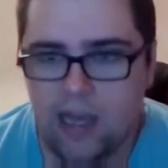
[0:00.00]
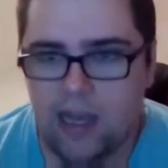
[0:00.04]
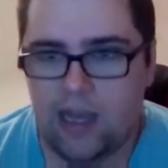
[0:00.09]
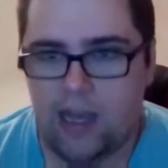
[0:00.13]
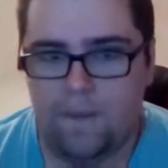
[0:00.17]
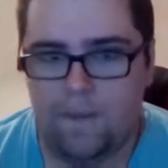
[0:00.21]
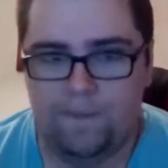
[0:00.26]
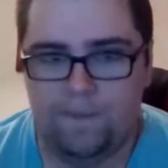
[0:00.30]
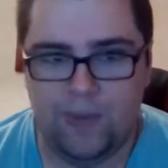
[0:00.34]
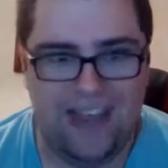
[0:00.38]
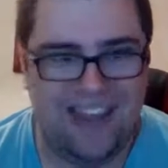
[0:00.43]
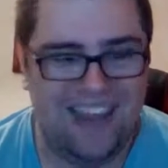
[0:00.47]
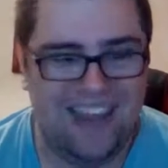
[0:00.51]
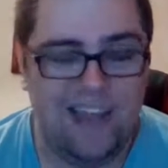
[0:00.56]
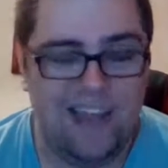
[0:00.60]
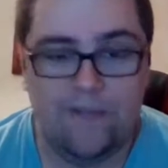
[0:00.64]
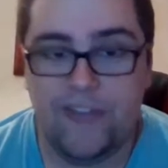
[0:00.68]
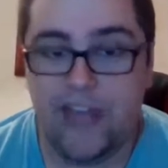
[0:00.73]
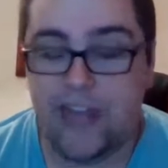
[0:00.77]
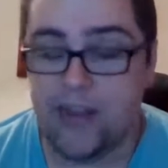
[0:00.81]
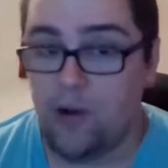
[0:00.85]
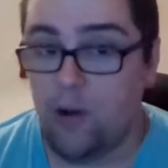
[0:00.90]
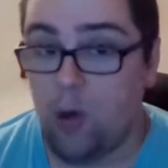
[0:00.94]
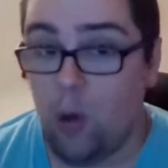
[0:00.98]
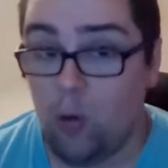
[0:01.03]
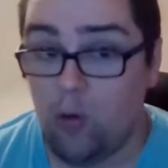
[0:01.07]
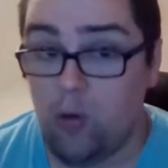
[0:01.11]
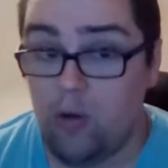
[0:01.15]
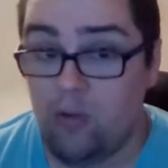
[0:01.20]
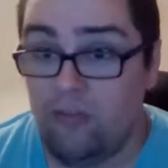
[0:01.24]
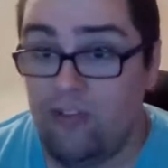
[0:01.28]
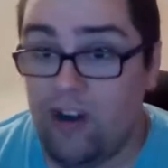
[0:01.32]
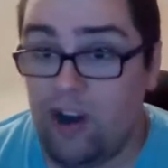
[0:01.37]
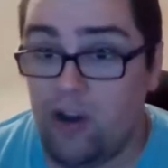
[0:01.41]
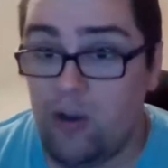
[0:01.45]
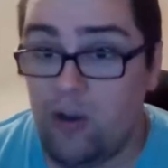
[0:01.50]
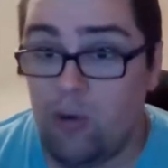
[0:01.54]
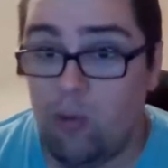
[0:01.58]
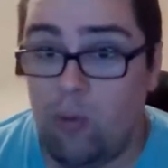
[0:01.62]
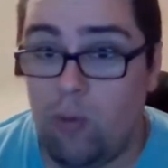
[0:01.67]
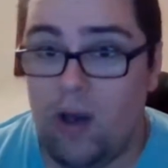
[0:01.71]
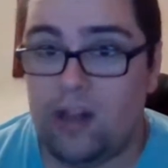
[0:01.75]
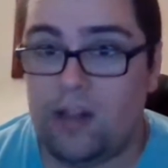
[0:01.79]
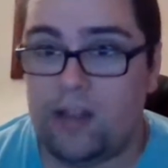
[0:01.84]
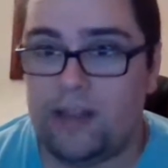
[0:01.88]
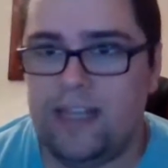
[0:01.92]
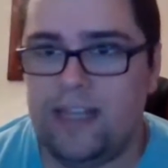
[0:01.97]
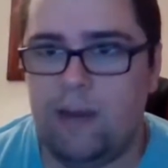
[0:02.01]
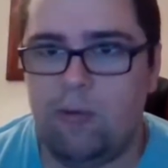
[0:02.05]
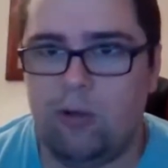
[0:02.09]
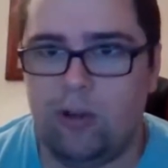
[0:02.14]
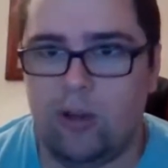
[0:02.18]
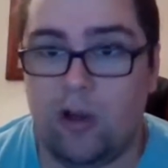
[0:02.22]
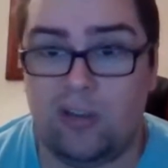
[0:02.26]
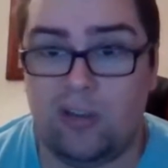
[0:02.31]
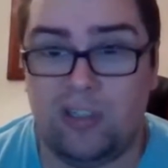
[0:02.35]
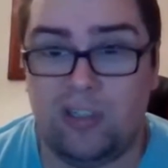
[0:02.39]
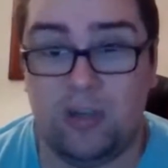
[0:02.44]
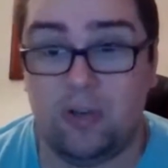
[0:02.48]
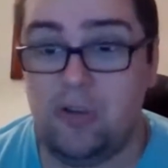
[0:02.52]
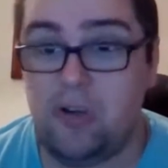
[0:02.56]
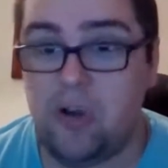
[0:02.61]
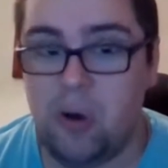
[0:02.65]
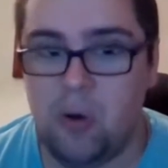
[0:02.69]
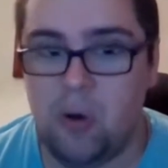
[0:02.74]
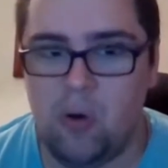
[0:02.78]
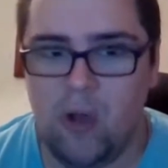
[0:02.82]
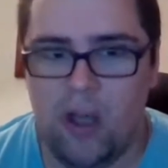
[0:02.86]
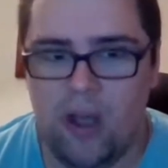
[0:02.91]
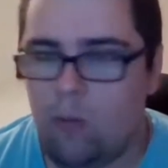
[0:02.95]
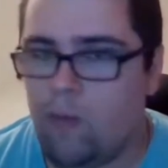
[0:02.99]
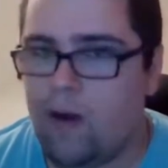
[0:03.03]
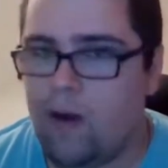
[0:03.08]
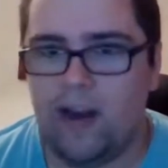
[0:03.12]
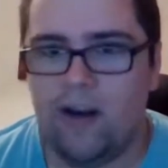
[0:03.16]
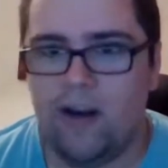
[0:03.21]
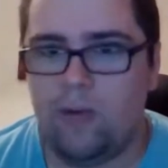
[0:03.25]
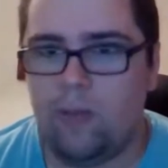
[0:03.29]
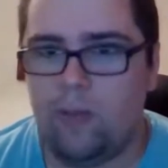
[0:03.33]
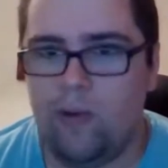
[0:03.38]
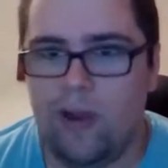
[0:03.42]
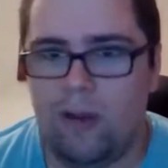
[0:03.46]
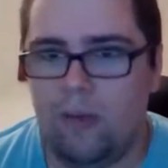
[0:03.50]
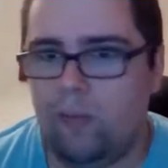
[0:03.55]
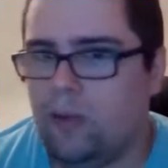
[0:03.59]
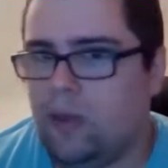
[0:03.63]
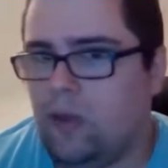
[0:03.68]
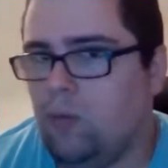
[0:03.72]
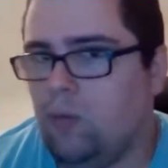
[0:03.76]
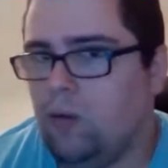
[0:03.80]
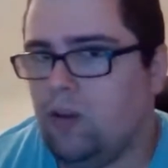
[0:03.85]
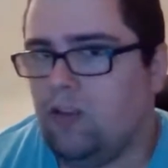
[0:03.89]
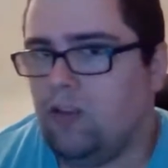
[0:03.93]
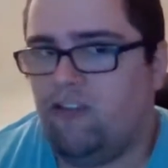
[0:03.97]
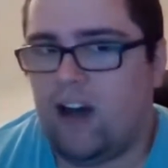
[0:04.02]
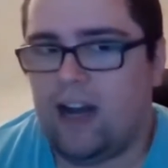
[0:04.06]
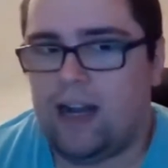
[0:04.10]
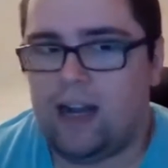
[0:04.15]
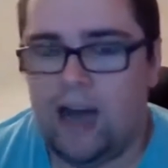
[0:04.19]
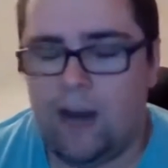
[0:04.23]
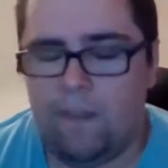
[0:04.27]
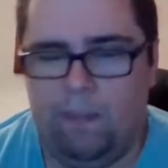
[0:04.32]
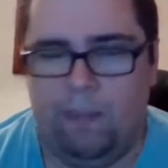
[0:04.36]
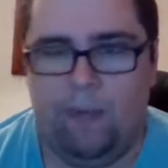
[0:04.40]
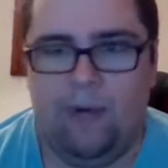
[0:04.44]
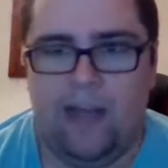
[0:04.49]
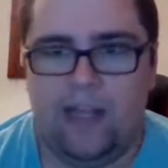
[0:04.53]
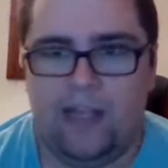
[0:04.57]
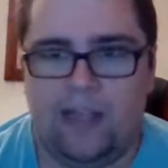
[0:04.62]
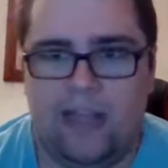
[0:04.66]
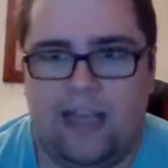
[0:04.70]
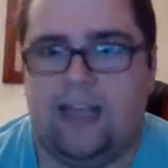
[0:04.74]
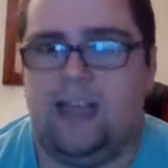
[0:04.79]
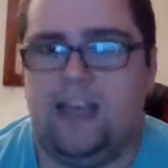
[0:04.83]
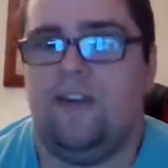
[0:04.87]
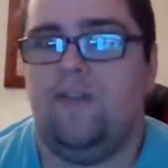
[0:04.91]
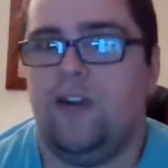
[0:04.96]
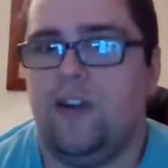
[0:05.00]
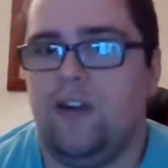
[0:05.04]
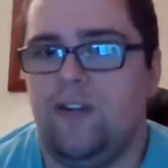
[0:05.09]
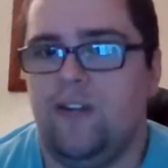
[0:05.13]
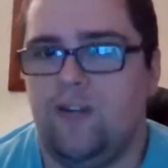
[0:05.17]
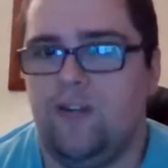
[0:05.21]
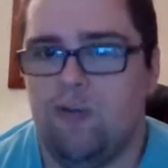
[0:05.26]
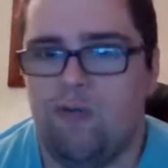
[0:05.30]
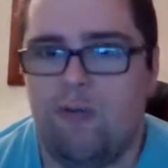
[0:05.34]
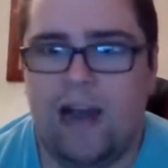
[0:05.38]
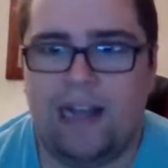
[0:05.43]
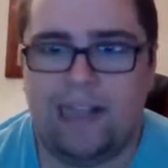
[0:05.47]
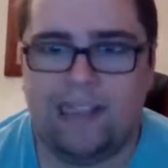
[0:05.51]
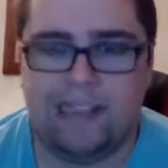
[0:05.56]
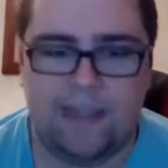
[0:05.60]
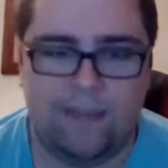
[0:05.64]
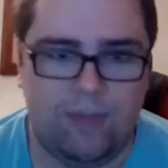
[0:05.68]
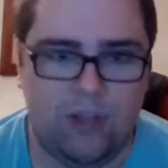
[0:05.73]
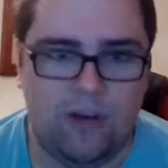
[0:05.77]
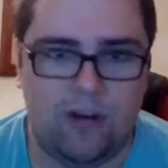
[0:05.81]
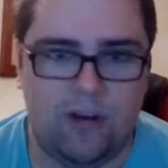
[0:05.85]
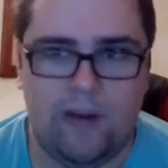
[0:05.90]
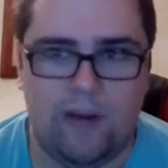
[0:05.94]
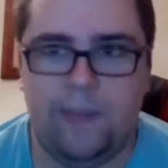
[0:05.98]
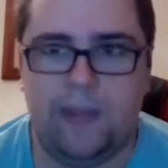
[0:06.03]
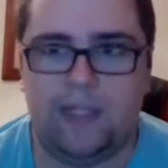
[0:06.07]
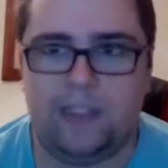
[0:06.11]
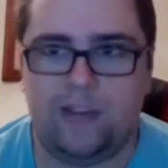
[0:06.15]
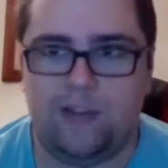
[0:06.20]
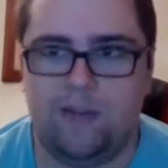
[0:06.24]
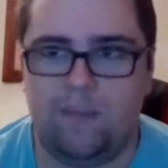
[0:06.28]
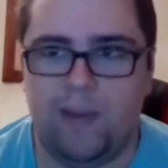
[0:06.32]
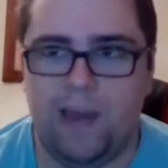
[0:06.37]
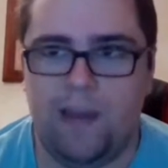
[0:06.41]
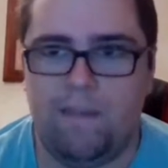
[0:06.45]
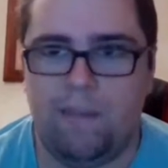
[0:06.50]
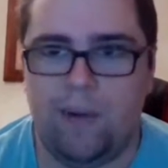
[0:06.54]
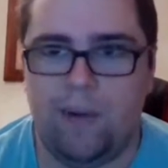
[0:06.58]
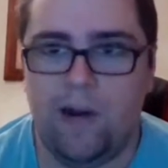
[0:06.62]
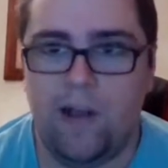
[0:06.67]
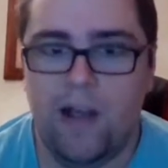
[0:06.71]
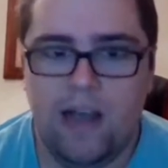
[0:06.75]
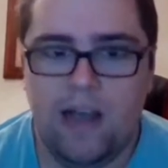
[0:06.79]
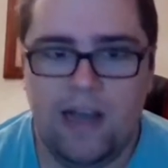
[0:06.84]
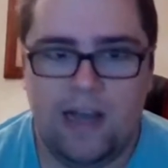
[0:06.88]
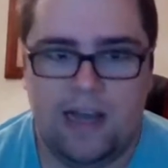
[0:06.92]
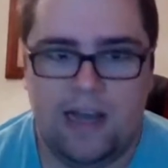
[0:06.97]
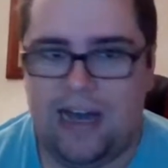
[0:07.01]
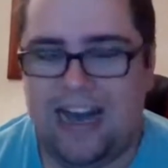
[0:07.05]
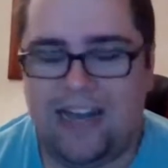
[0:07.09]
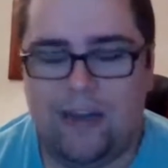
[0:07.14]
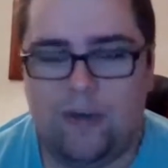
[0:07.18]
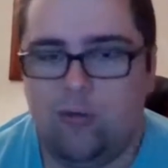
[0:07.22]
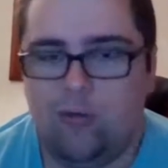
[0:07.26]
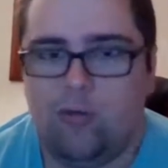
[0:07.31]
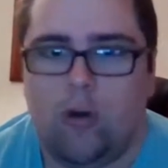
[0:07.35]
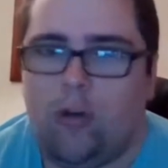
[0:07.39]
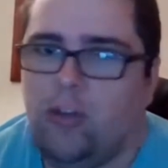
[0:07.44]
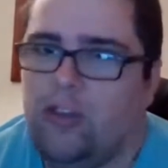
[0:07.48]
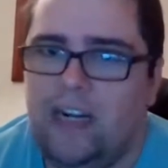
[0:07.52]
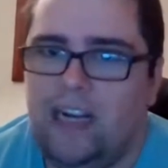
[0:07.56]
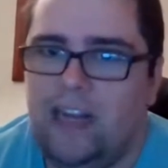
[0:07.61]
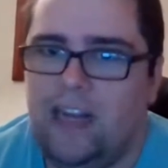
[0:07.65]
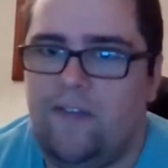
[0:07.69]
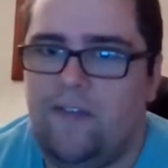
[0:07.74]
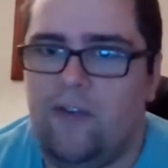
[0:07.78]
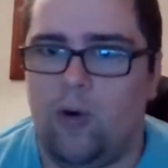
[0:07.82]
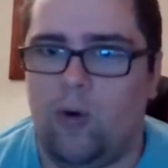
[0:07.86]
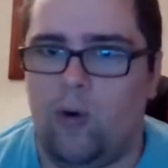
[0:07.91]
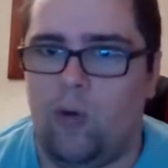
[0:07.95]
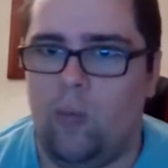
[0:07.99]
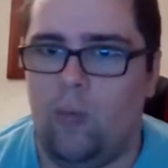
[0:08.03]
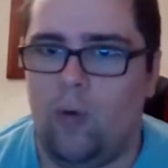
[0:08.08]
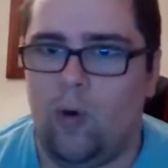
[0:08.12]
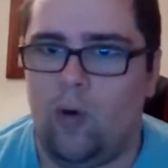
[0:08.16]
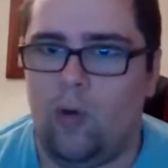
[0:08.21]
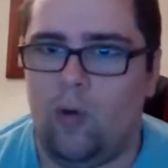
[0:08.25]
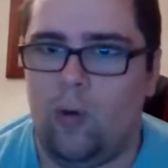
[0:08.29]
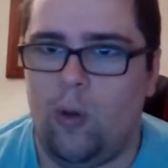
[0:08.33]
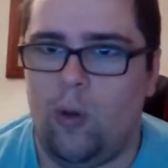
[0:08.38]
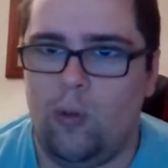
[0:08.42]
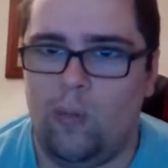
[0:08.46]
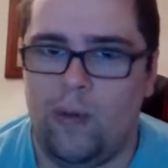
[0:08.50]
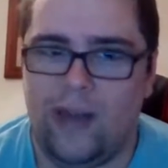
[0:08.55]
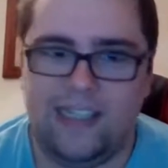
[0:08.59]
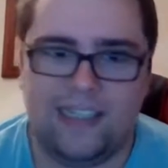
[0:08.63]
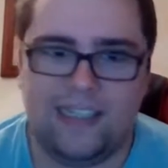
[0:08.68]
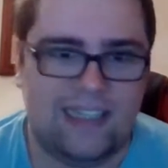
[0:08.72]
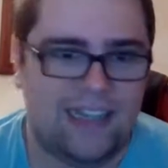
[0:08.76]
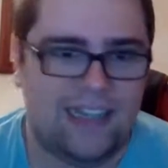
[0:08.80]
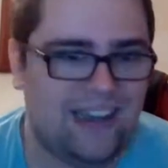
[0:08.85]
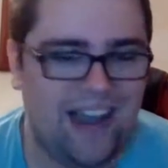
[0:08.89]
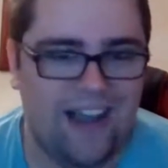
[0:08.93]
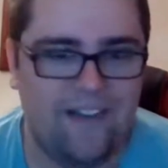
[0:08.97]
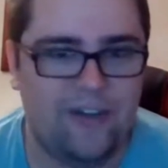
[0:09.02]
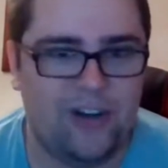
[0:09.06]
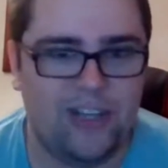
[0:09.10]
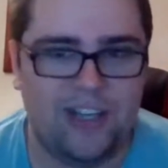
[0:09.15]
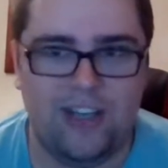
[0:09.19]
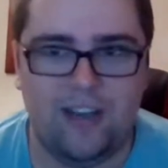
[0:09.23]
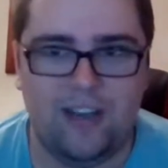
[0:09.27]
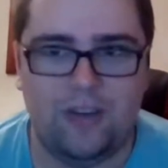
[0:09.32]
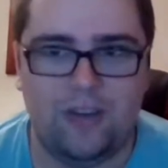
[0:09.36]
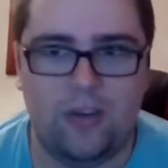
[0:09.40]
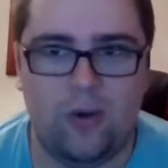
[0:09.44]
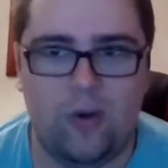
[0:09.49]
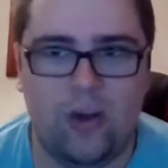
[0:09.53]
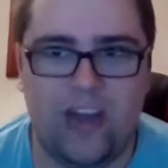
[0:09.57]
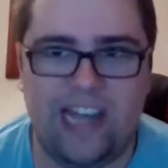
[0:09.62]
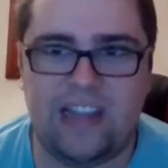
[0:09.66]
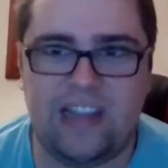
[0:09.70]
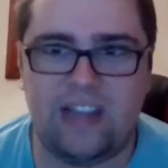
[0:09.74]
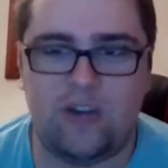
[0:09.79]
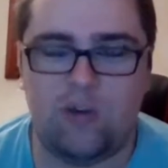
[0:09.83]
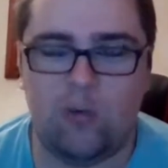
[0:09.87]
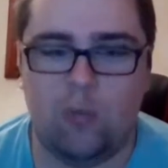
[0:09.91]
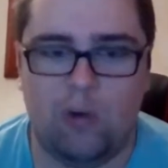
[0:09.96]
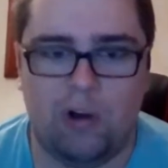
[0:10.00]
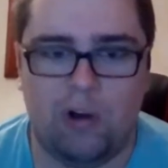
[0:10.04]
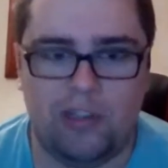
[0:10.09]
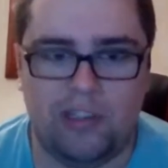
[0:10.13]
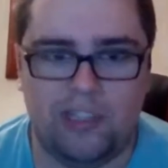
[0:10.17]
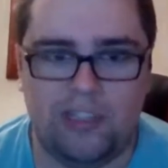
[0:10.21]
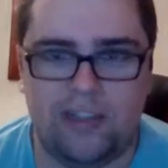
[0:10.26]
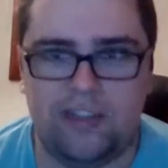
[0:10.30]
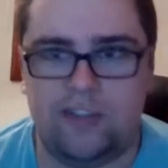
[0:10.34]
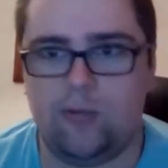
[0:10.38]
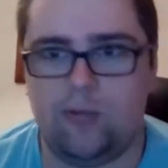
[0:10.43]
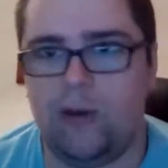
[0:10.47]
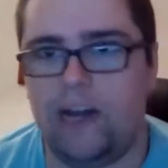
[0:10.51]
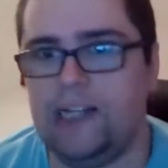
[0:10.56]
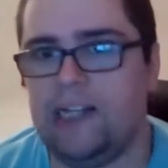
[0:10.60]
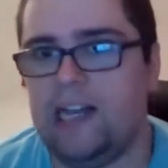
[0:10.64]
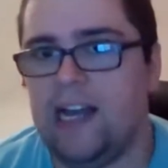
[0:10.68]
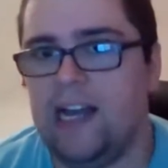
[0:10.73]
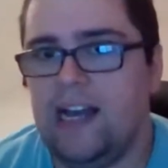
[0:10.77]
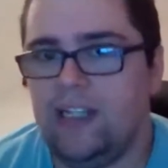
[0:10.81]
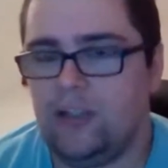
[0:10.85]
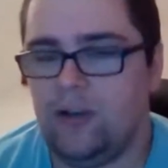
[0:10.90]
Uh, if they know you very well, they will also know where, where you will fuck up, right? Like even if you write something on a piece of paper, uh, you don't deliver all, always uh, everything the way that you wanted it, right?